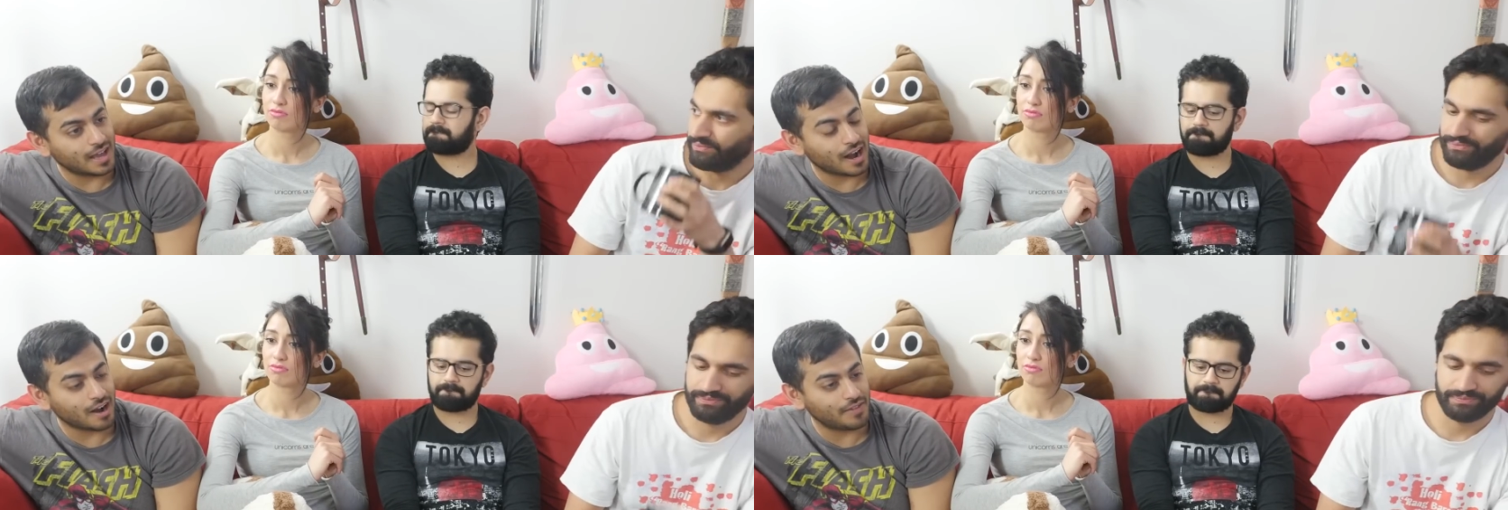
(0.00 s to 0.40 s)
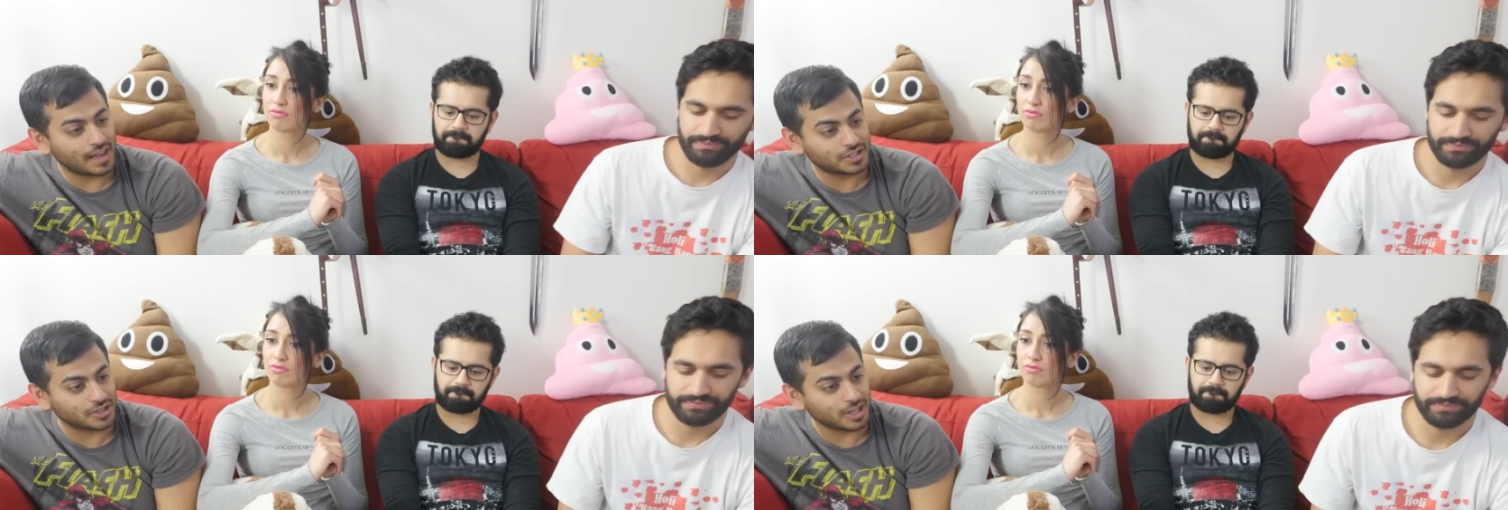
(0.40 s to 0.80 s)
Speaker 1: got off
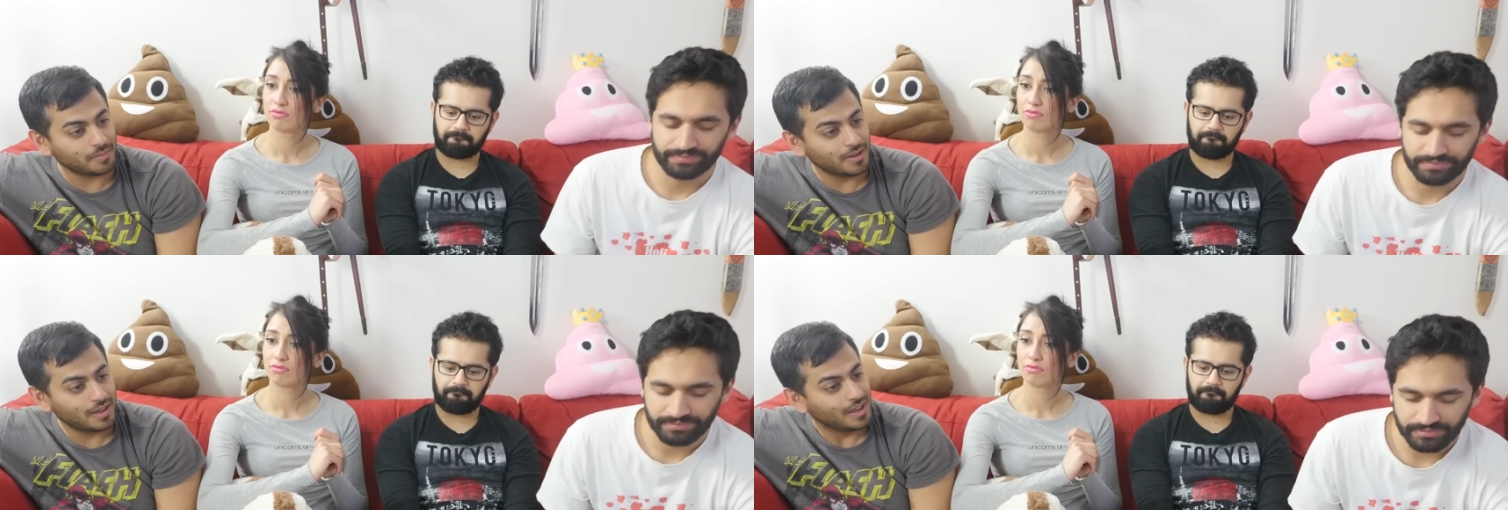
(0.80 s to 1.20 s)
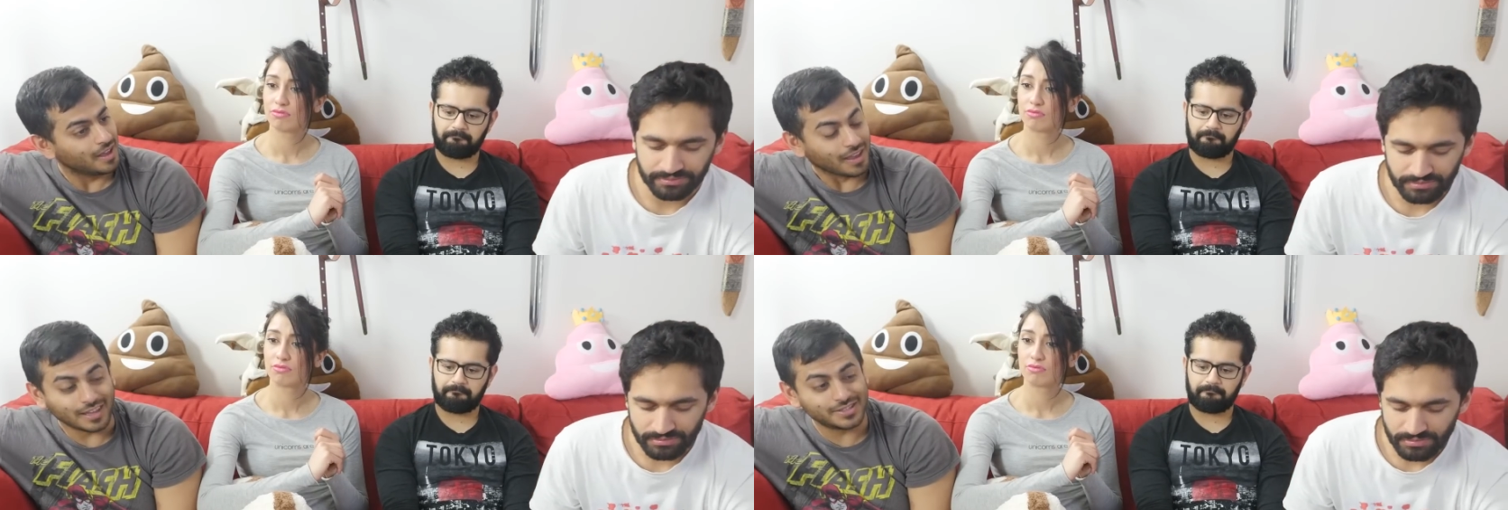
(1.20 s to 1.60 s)
that ship.
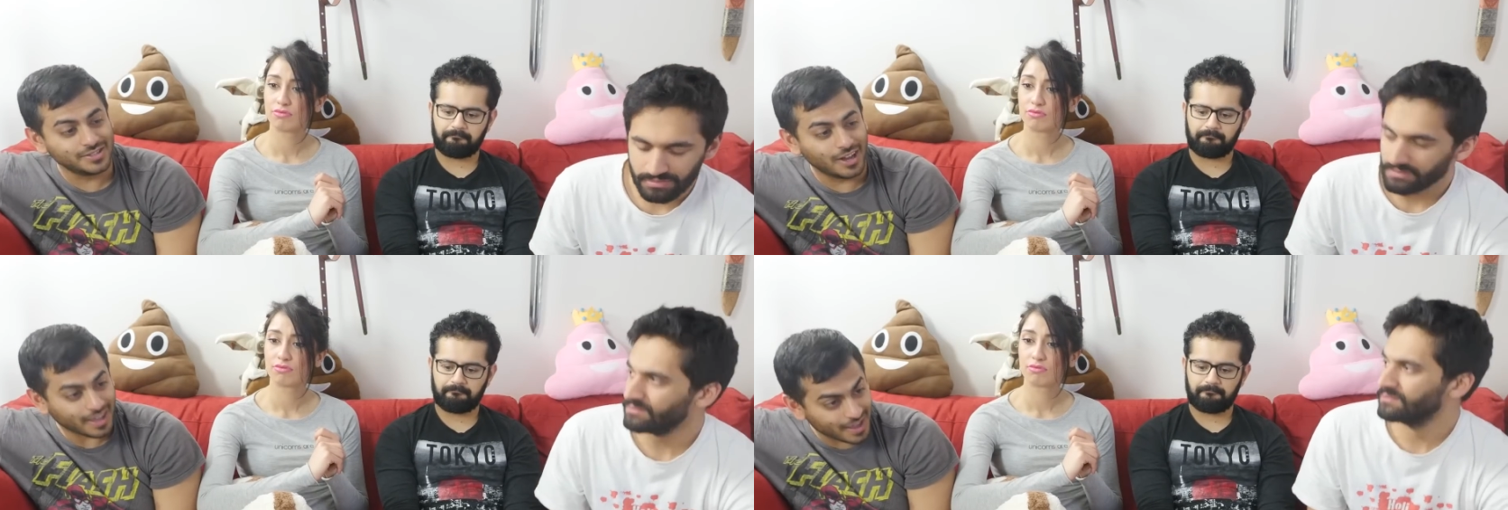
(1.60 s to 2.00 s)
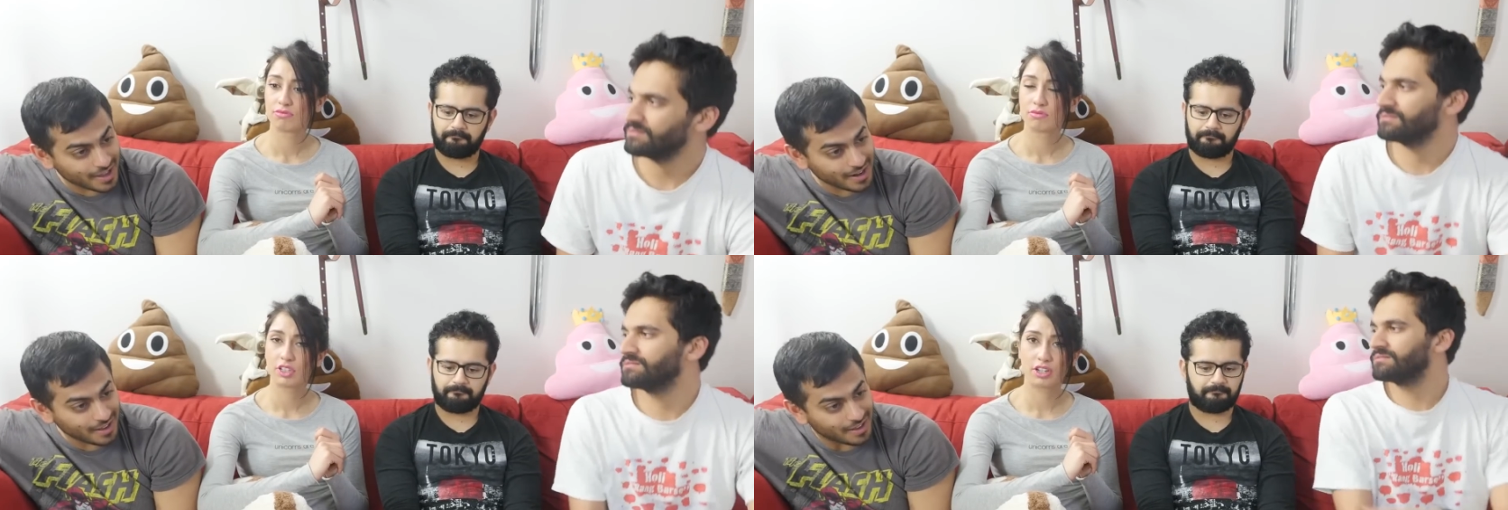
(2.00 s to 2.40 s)
He snuck
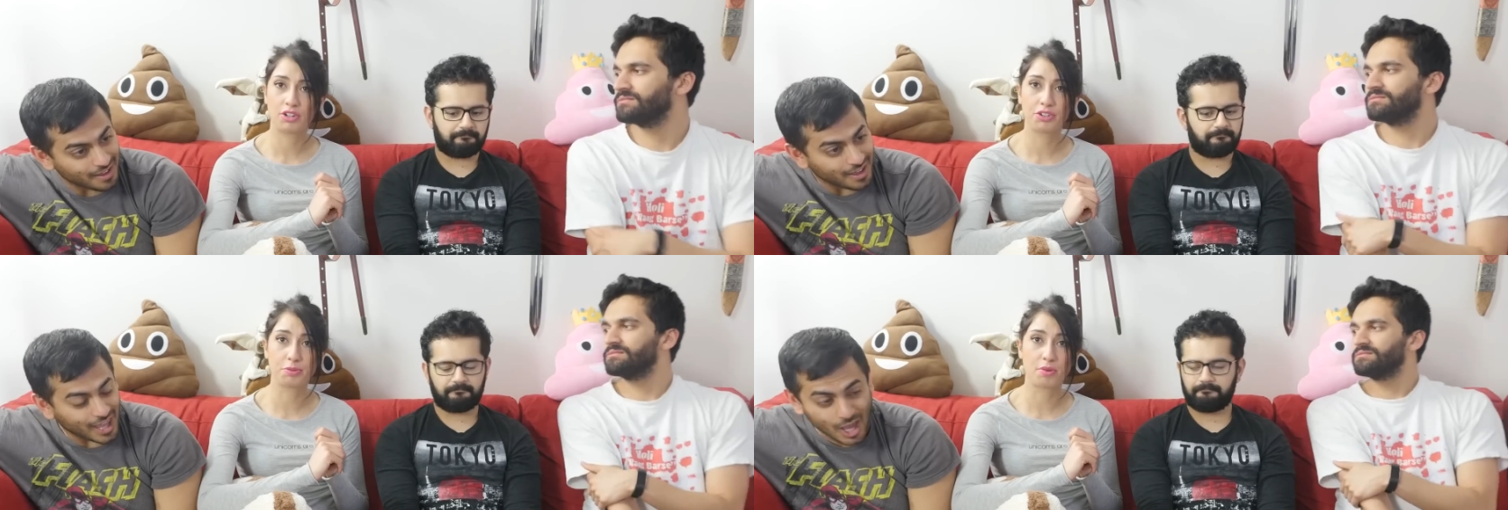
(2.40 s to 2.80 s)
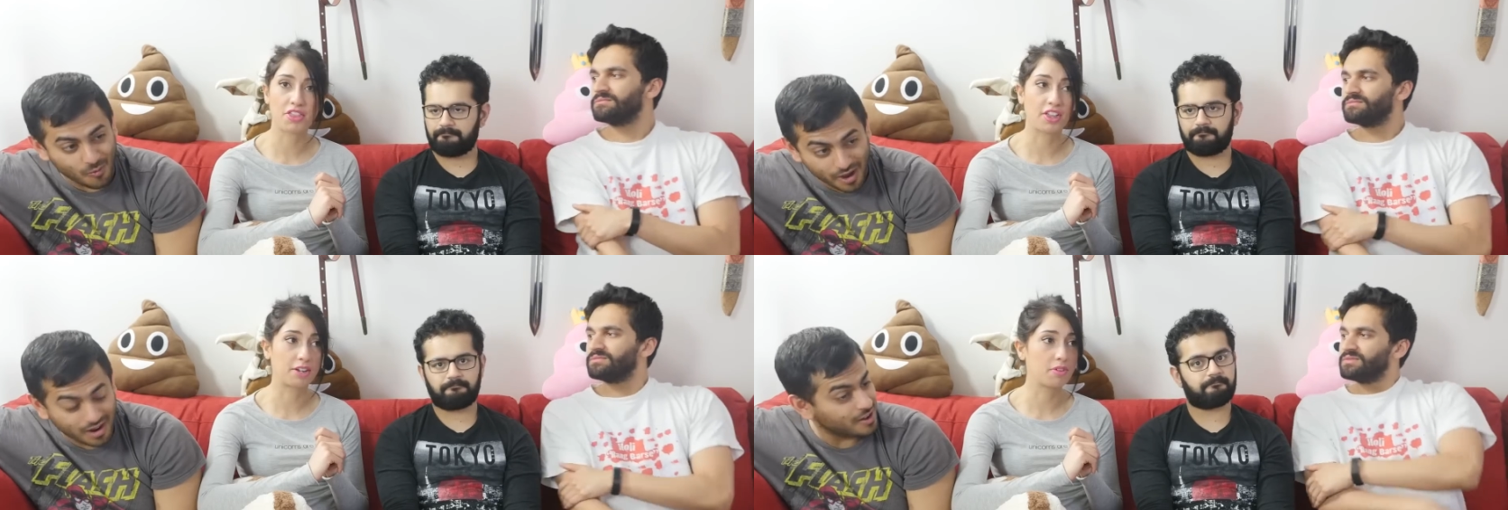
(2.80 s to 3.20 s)
in. He,
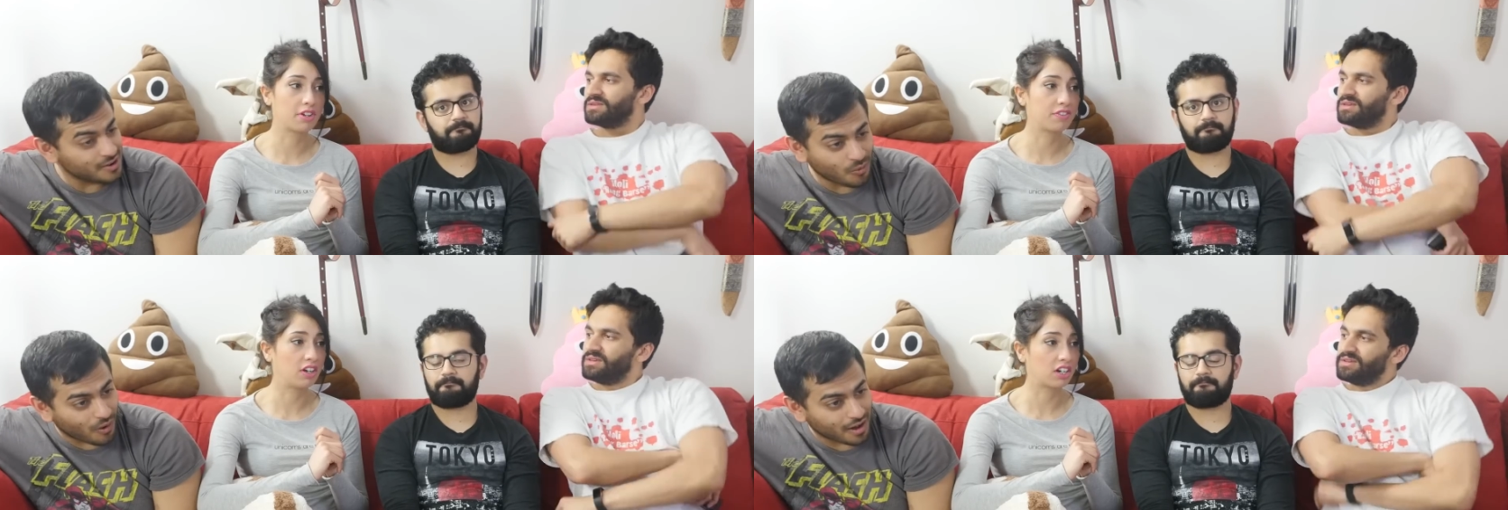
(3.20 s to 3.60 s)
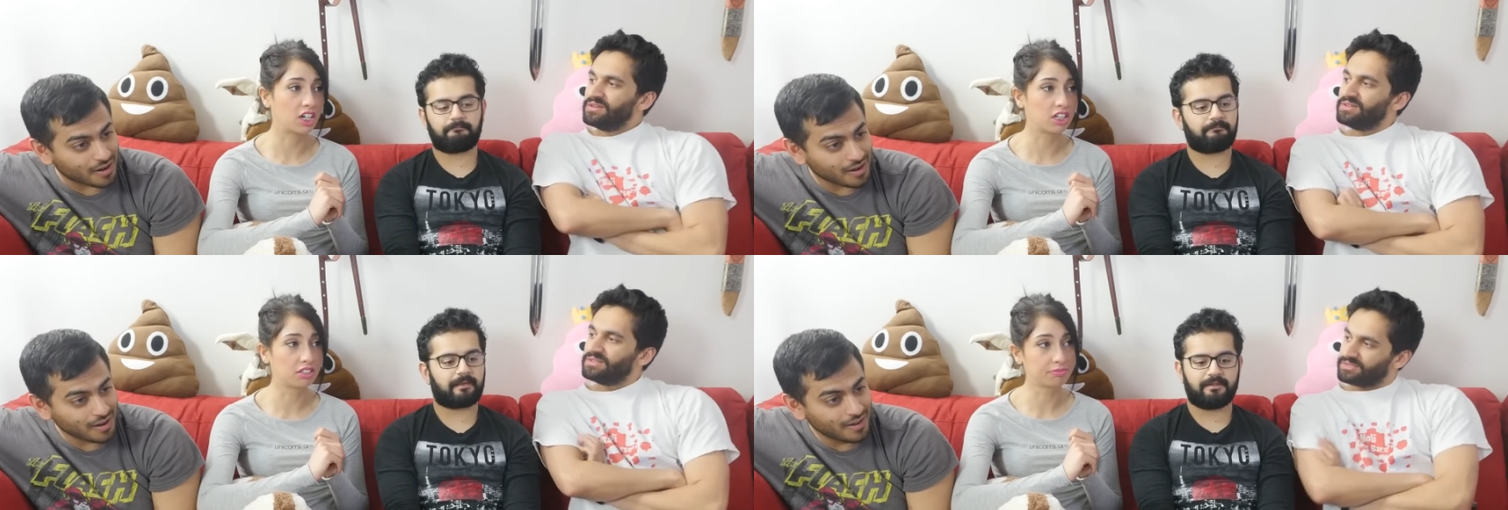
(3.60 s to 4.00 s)
went underwater.